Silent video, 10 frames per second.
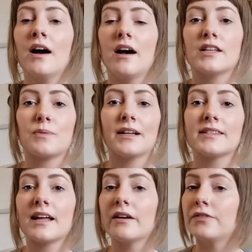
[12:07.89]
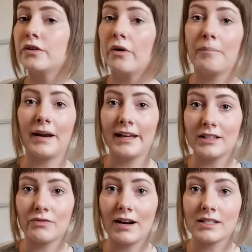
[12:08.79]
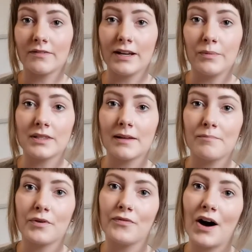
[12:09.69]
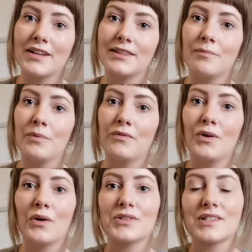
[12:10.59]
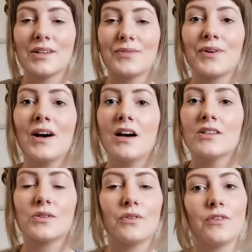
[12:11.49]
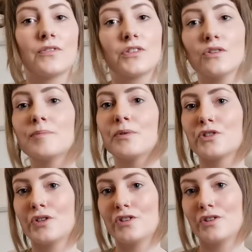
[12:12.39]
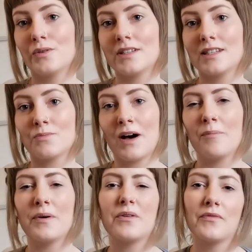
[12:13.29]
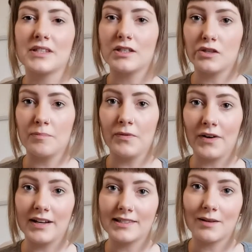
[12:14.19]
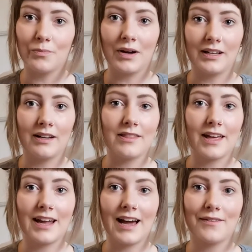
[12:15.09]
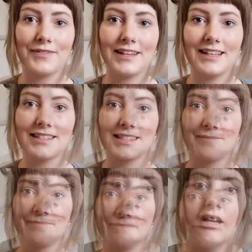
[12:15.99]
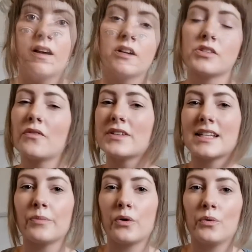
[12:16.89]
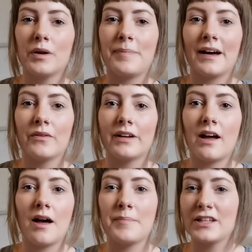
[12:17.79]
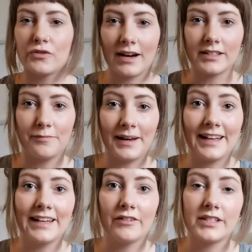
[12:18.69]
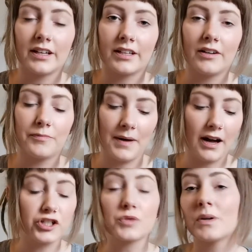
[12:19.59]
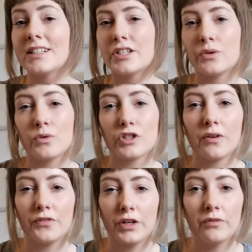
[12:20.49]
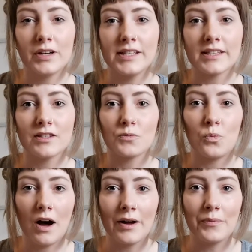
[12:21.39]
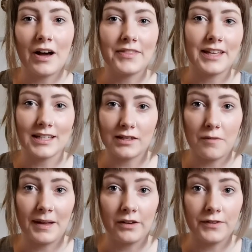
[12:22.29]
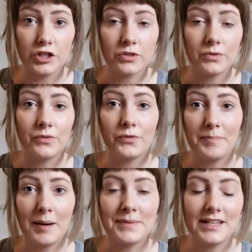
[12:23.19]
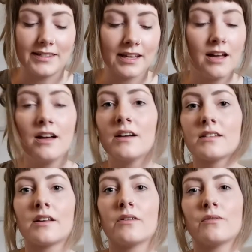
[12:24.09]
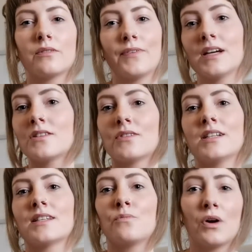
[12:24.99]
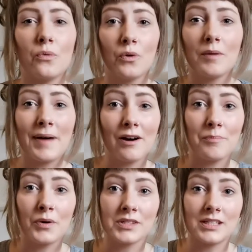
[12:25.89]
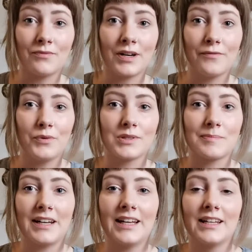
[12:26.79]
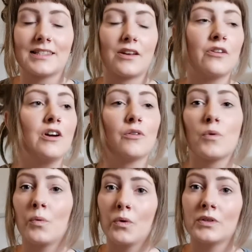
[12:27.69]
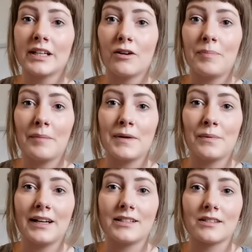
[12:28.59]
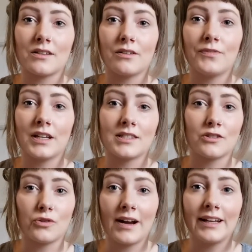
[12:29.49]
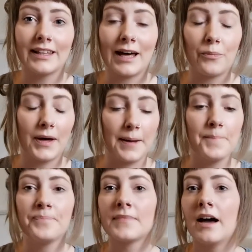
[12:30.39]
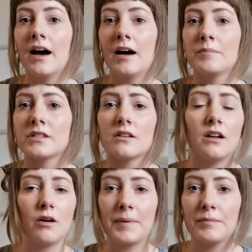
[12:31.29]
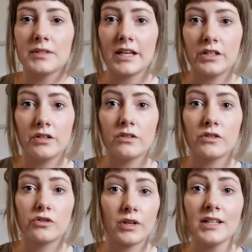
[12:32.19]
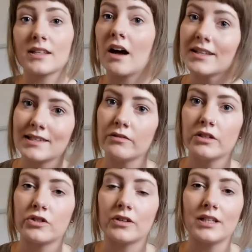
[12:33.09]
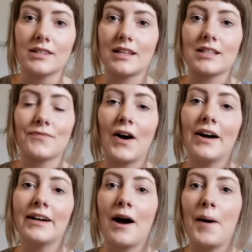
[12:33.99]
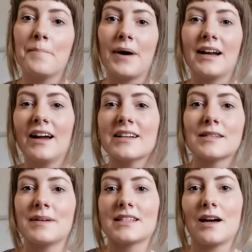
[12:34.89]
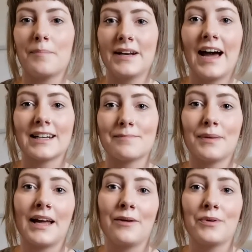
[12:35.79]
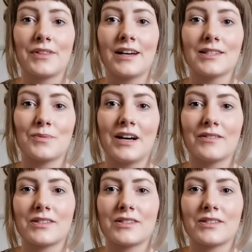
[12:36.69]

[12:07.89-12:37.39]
As well as that, if you're not playing interactively with them, provide them with lots of sort of suitable chew toys as well, but obviously supervise them when they have these. So obviously we're all about interactive play here at Tug-E-Nuff, but I just wanted to talk to you a few reasons why I think it's so beneficial for puppies. So the first reason, we're all about positive reinforcement here, so rewarding your puppy when it does good things and training that way. A lot of people tend to use treats. I still use treats, that's fine, but I like to mix it up and add in play with that as well.